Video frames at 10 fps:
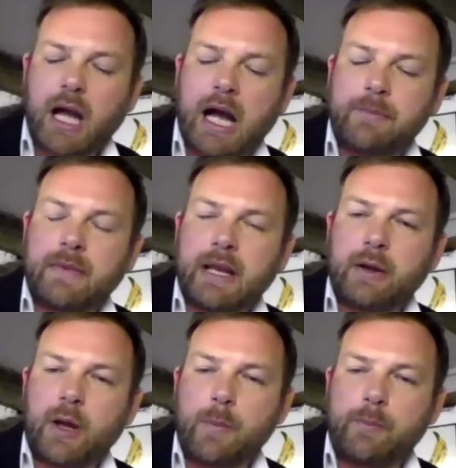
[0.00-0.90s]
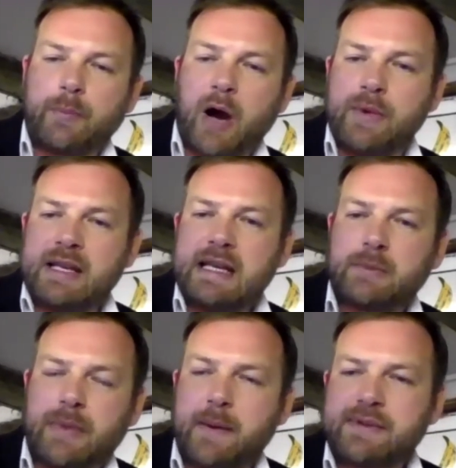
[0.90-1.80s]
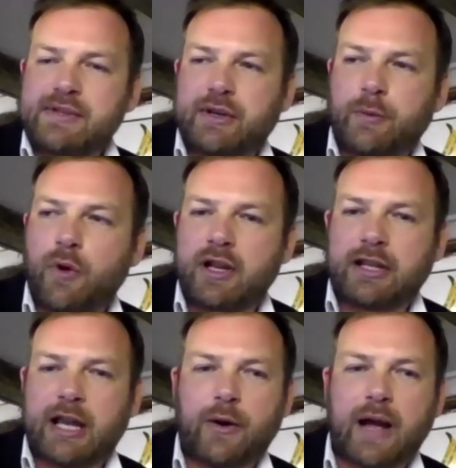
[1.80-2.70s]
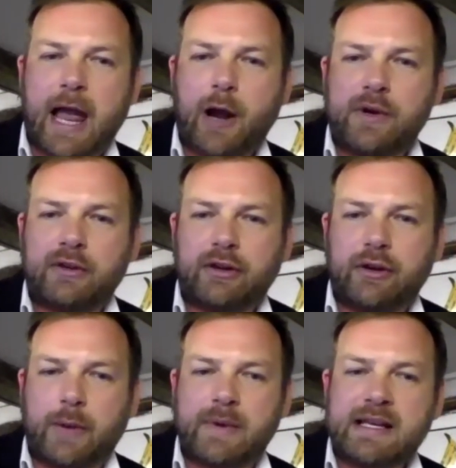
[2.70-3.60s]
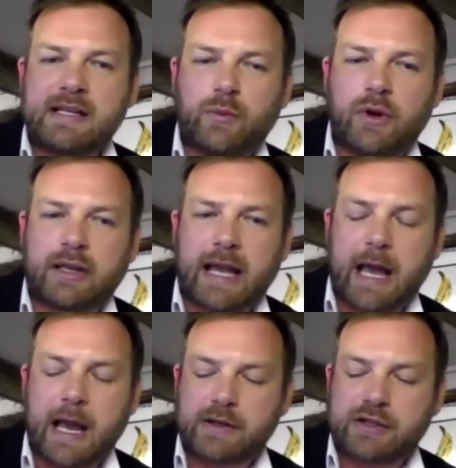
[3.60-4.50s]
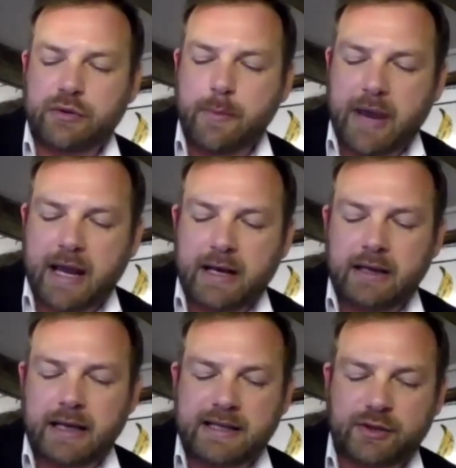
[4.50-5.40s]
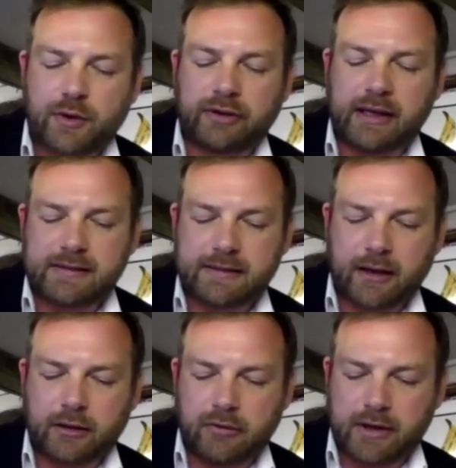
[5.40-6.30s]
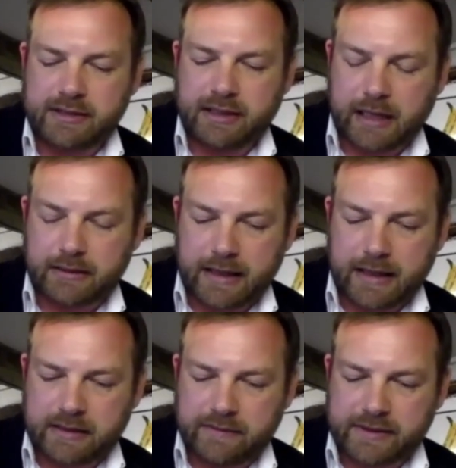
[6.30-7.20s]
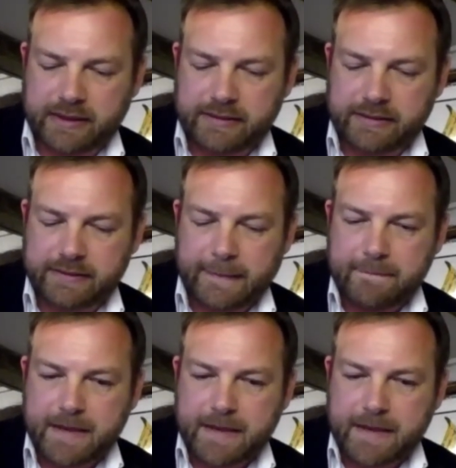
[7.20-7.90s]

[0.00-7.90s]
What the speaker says: But we need to be able to work out how we do that. We need to work out how to embed it into our day-to-day underwriting activities.